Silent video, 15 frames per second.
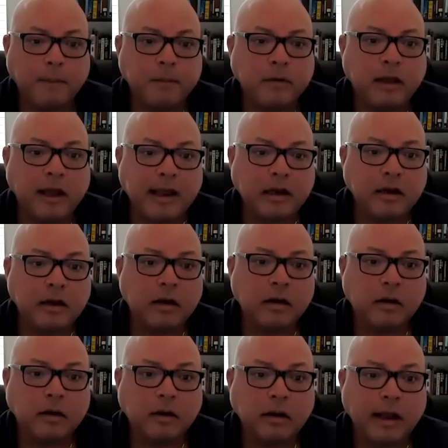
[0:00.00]
lane
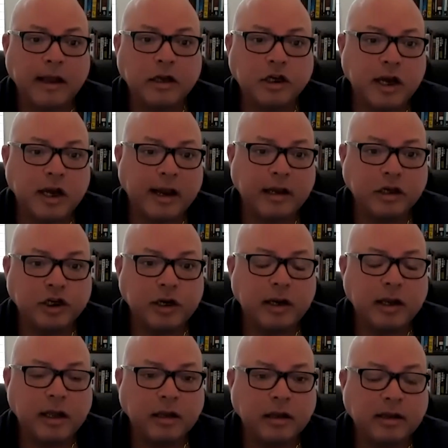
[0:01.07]

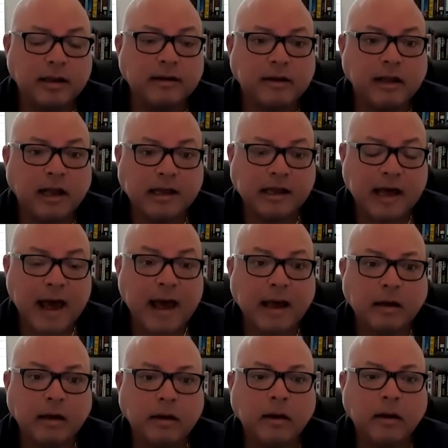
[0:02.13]
changing, and things like
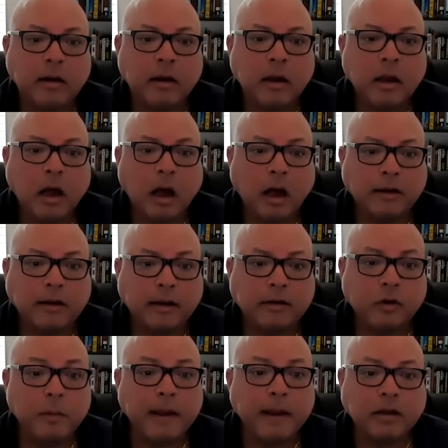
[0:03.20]
that. That
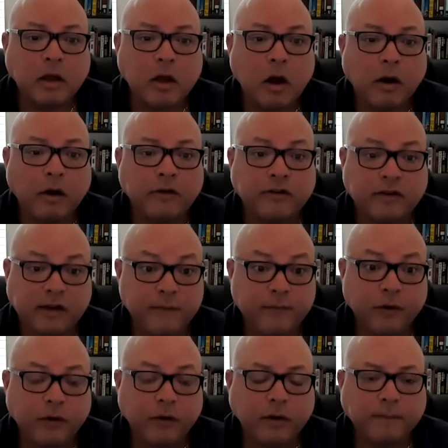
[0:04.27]
do make the cars
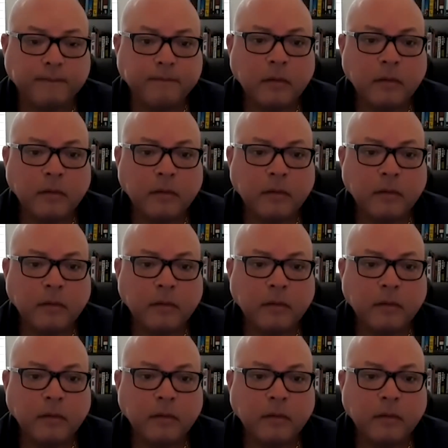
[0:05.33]
safer.